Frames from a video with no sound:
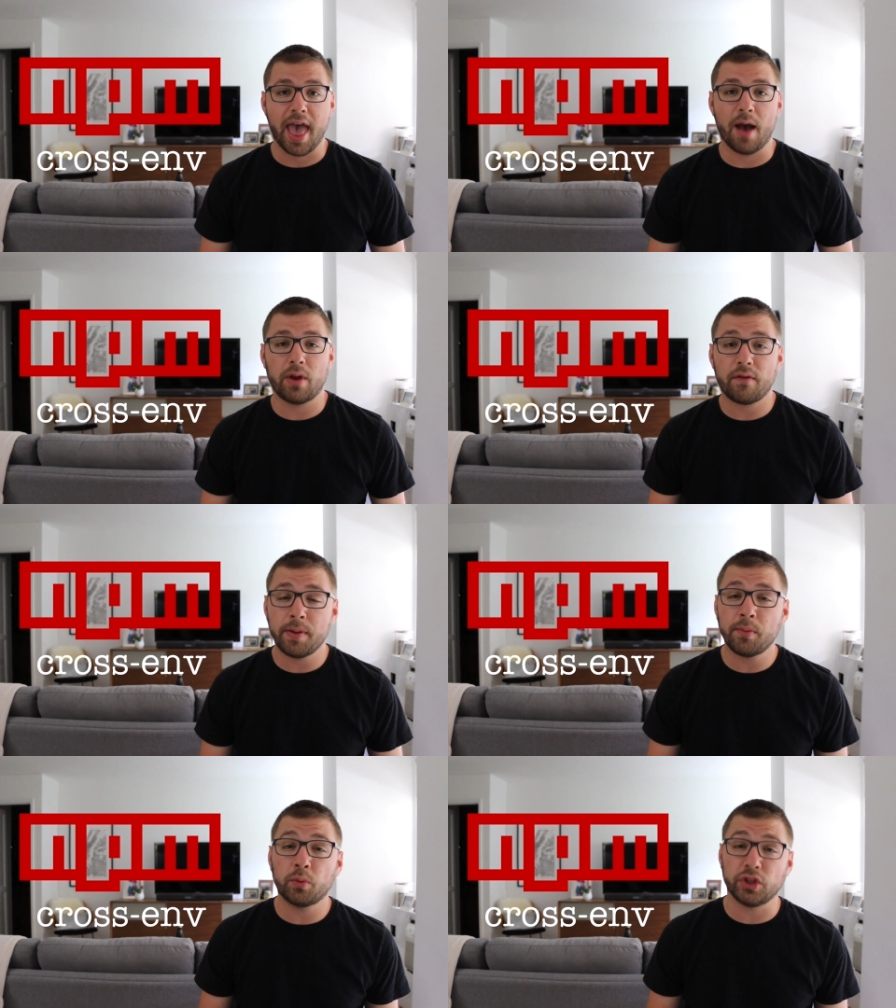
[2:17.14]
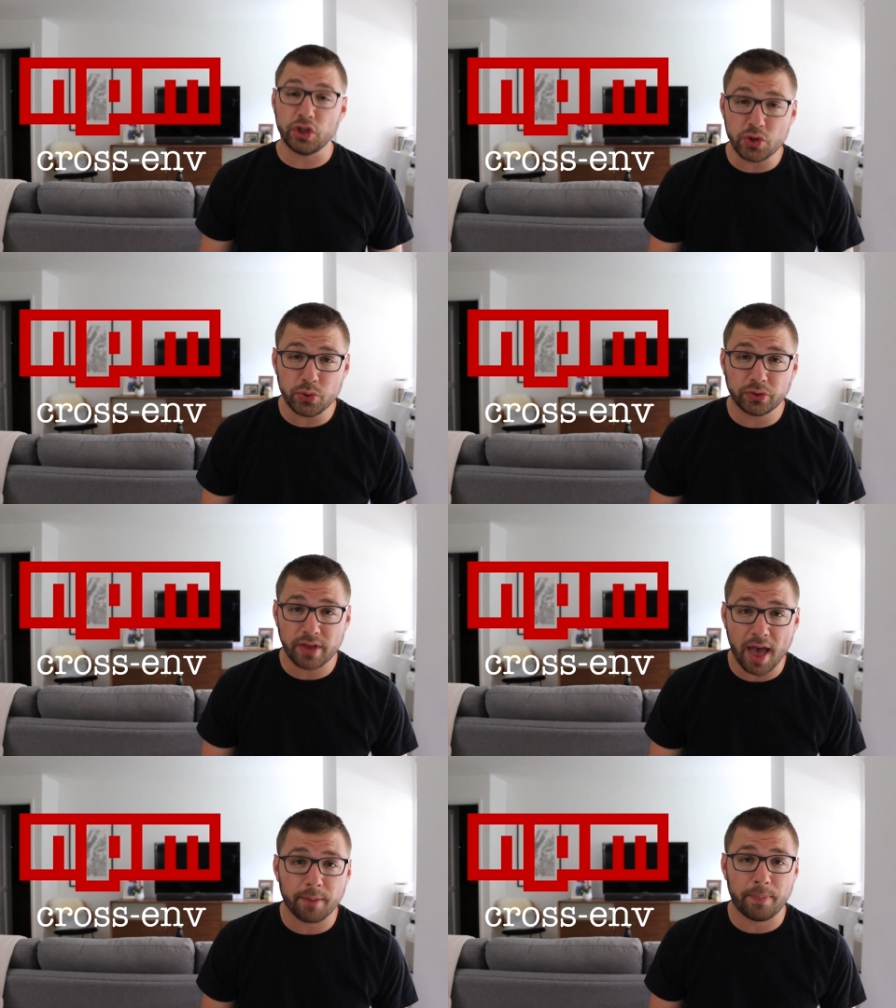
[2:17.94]
and whenever people would use
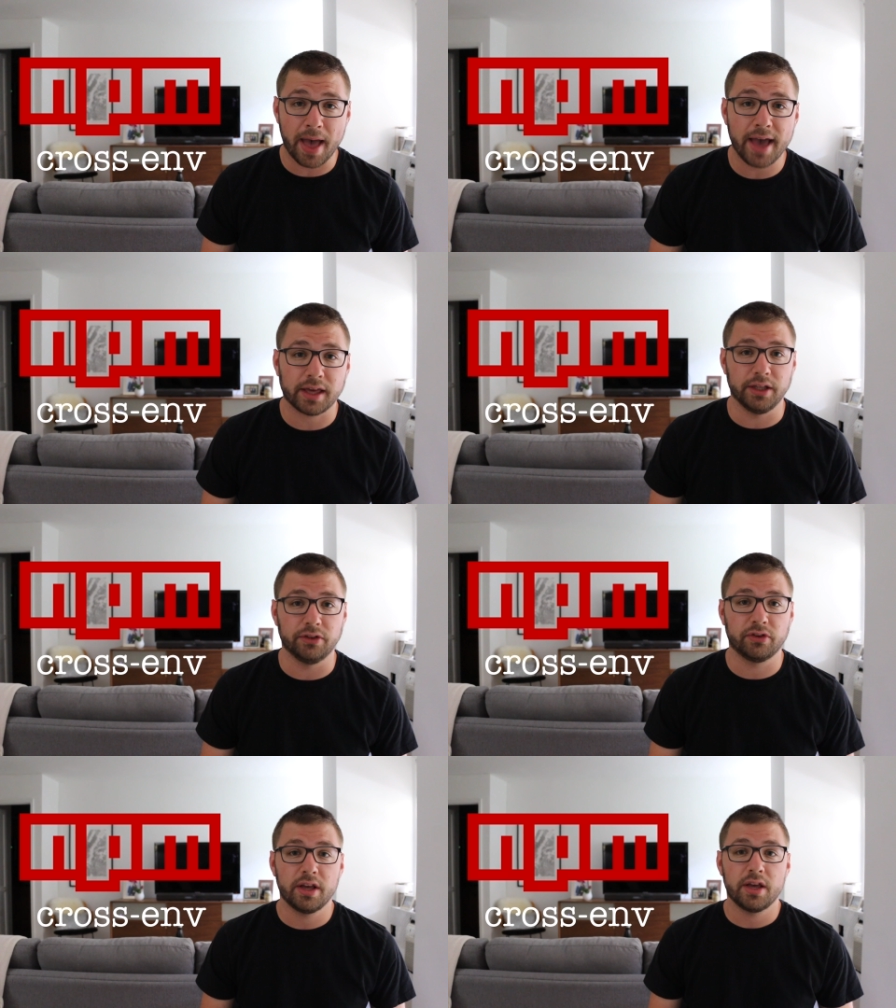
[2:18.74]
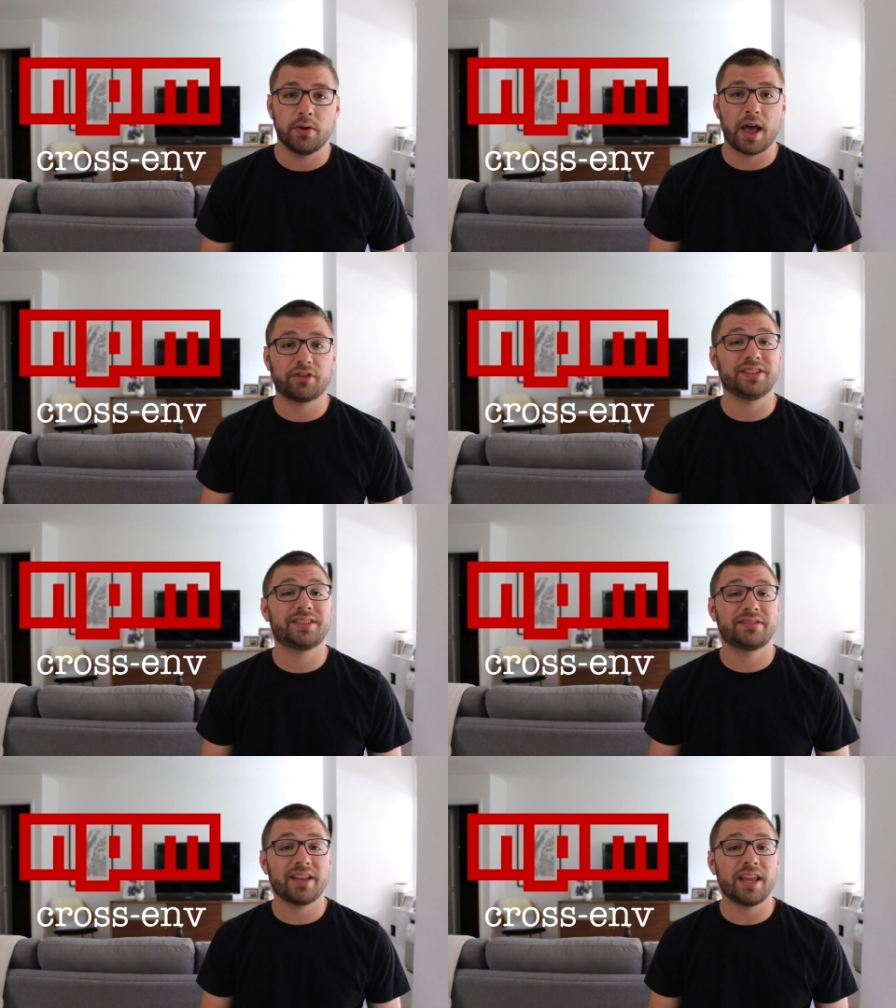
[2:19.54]
that package, it would actually
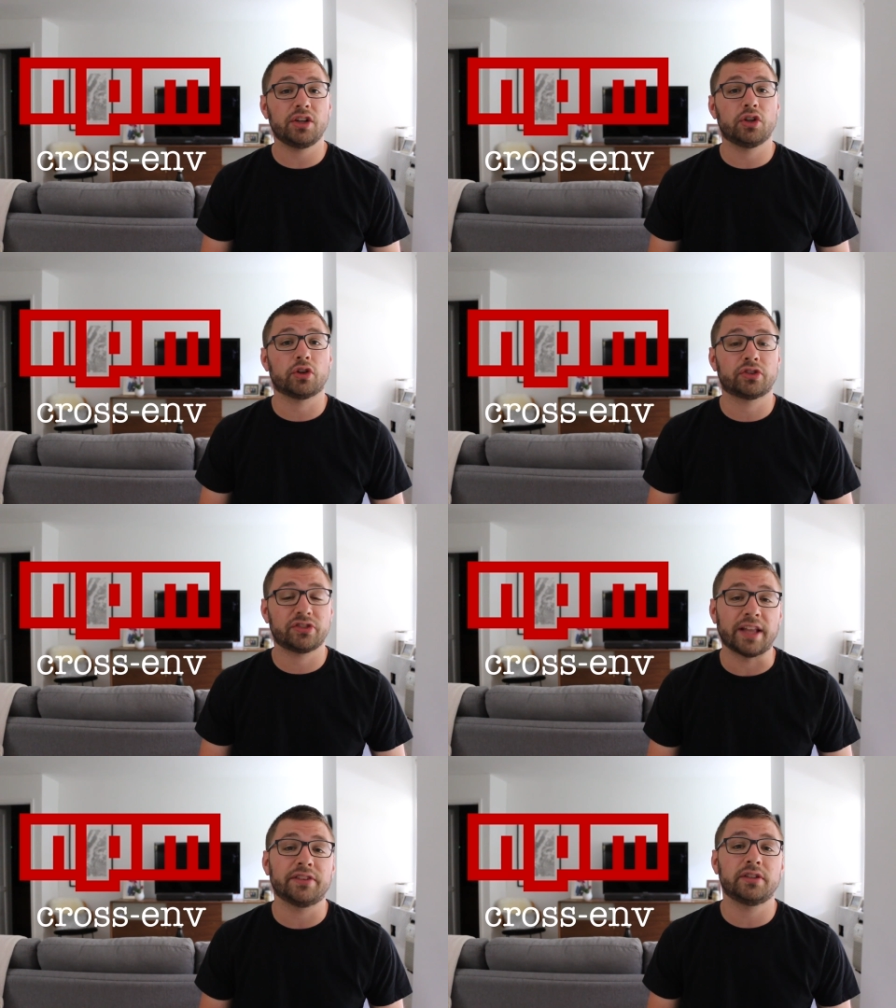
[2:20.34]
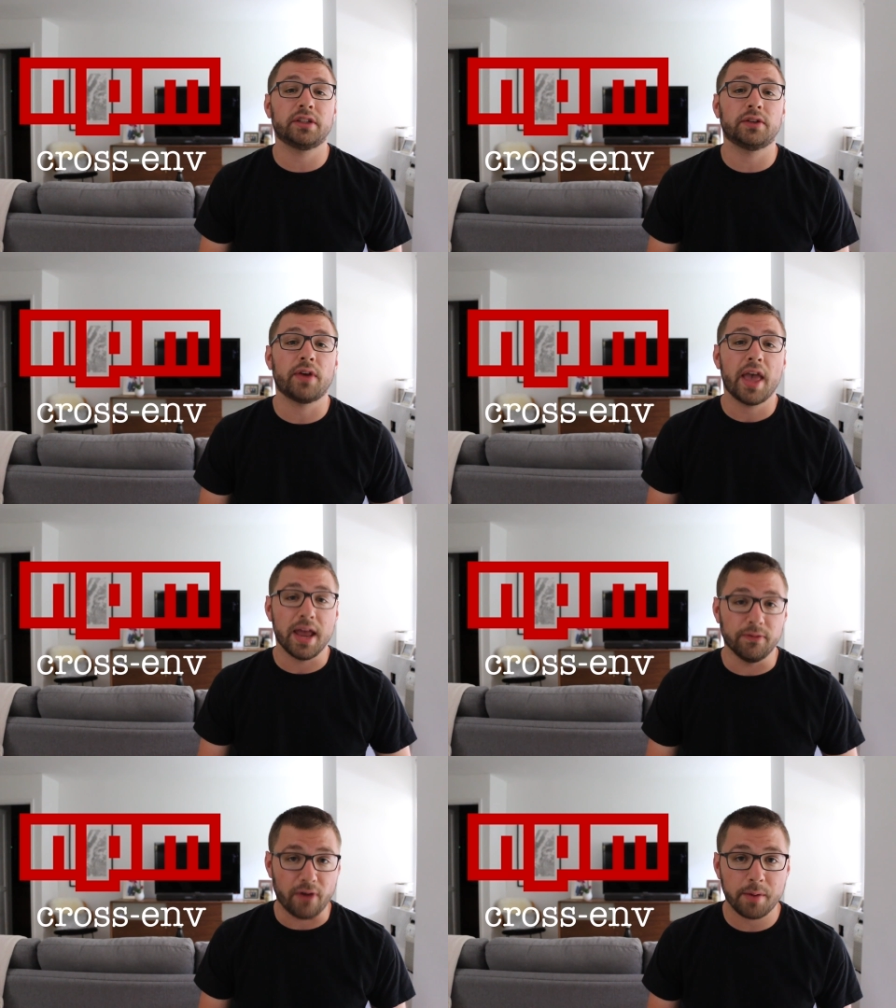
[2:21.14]
send your sensitive
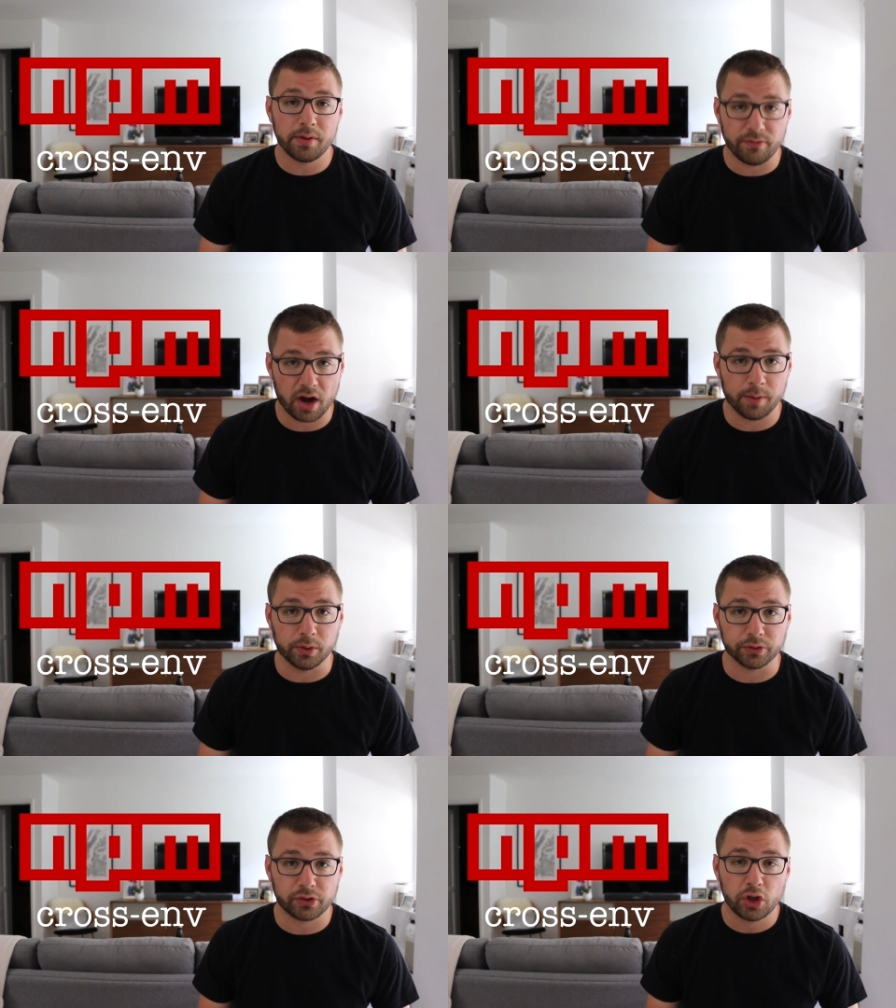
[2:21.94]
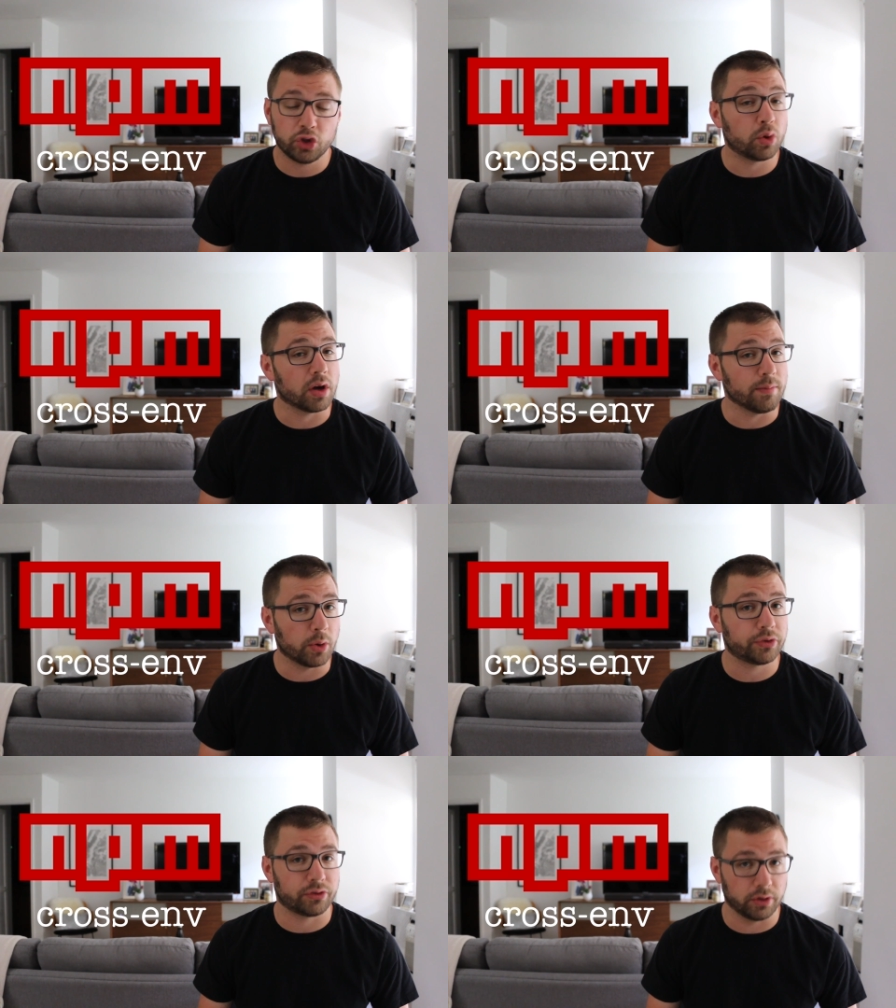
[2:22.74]
environment variables to a
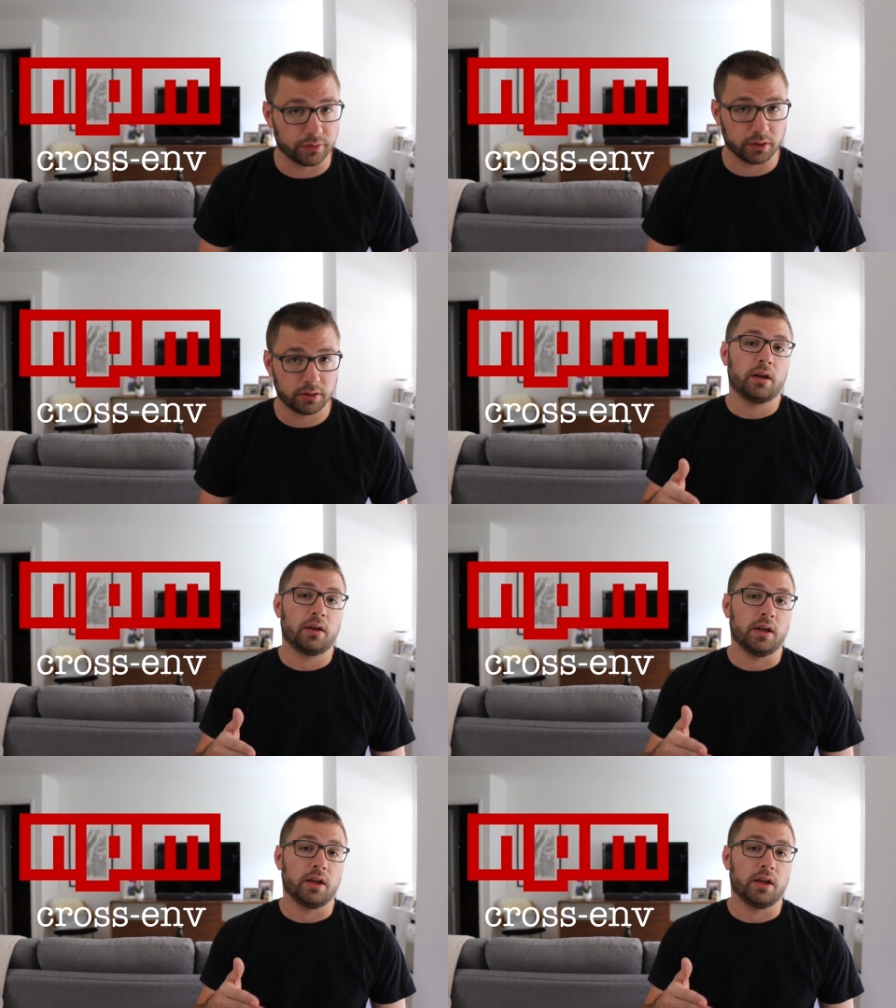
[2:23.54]
remote server.